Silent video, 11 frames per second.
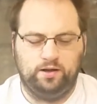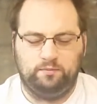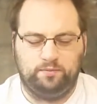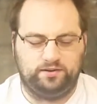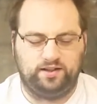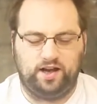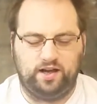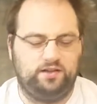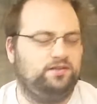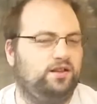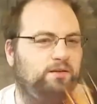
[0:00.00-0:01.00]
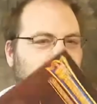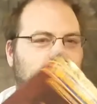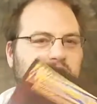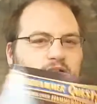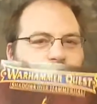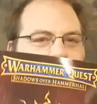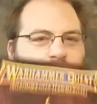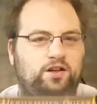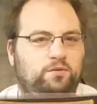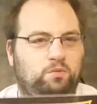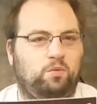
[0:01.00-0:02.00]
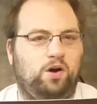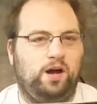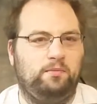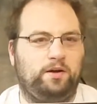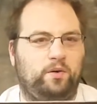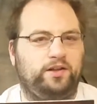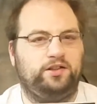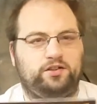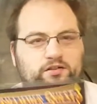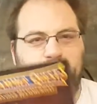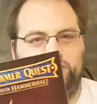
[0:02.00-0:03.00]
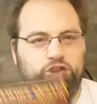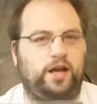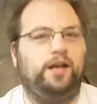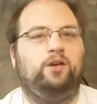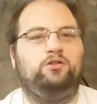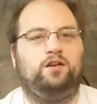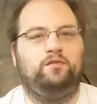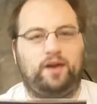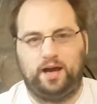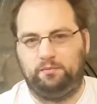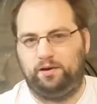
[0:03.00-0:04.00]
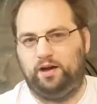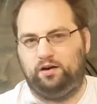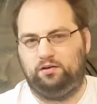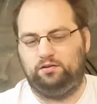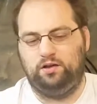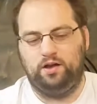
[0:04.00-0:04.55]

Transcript: But today it's going to be Warhammer Quest Shadows a Hammer Howl.